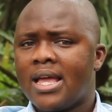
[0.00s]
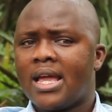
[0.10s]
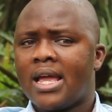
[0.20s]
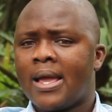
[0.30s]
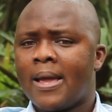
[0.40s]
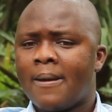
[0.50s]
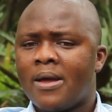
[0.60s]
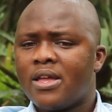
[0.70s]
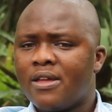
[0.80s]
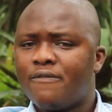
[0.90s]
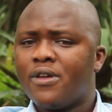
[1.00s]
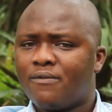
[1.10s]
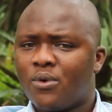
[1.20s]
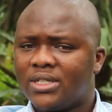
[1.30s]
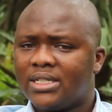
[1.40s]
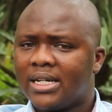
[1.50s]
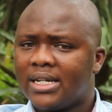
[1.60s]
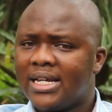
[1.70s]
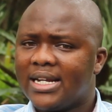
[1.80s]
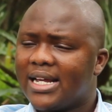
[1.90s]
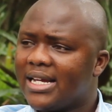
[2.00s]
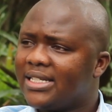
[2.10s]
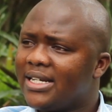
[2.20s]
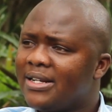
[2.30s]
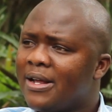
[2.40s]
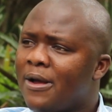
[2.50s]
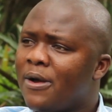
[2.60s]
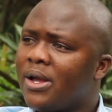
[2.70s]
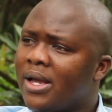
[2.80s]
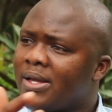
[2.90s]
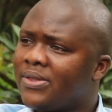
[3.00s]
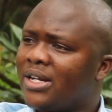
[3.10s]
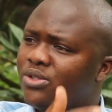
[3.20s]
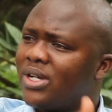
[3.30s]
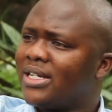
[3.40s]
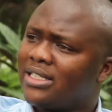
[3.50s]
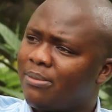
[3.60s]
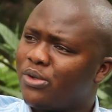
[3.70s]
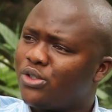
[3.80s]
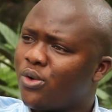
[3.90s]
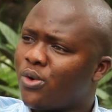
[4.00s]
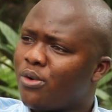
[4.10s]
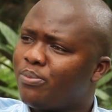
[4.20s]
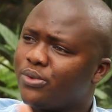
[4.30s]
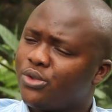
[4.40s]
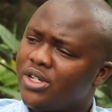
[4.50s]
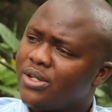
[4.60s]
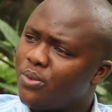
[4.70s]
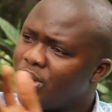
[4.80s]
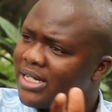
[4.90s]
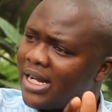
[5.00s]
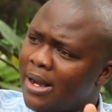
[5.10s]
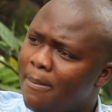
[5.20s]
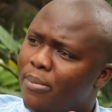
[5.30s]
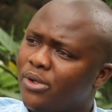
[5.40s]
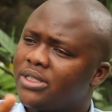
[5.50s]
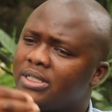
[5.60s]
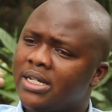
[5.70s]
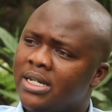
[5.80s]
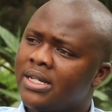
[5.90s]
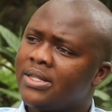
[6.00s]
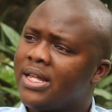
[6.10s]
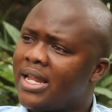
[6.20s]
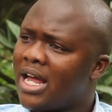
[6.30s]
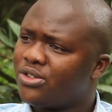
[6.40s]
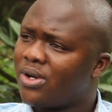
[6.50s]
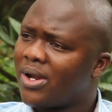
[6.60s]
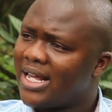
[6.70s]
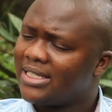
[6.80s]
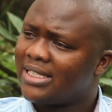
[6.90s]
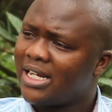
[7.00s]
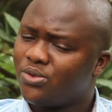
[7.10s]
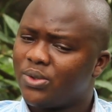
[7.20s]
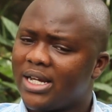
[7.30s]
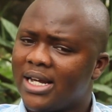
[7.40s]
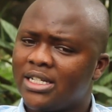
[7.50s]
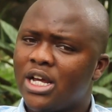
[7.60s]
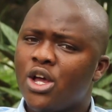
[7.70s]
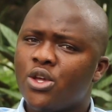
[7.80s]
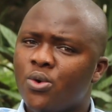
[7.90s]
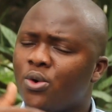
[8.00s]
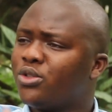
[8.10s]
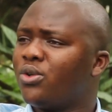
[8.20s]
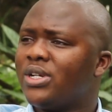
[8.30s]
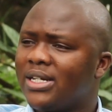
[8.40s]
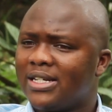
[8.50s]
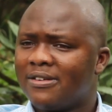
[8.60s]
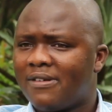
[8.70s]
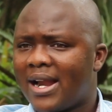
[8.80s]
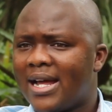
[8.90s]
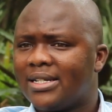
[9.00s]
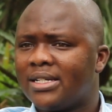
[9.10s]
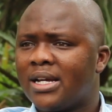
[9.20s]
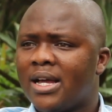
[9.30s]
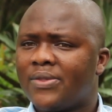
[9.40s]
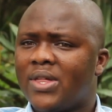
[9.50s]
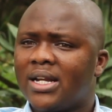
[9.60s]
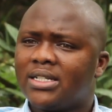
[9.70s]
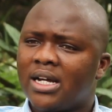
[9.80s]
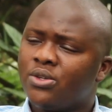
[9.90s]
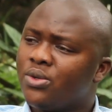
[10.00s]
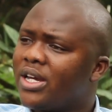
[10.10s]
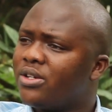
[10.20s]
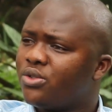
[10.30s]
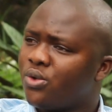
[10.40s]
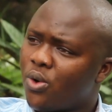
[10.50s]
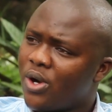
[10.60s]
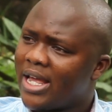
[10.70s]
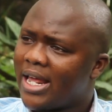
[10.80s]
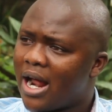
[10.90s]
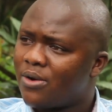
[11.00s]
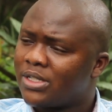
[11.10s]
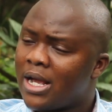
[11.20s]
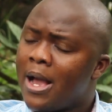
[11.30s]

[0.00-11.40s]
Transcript: If you have got irrigation, that you can support your crop during winter post the natural rains that we get, you also need a variety that you can do all year round.